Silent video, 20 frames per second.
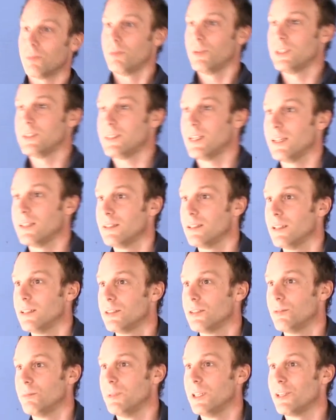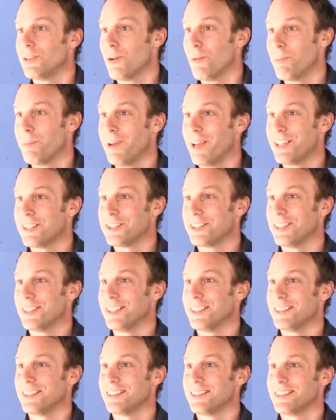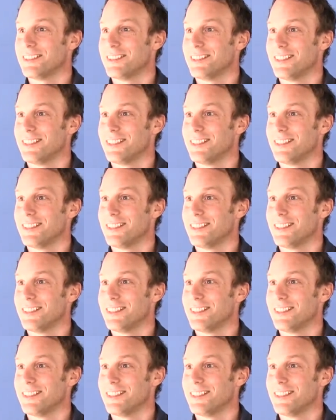pretending to be compassionate,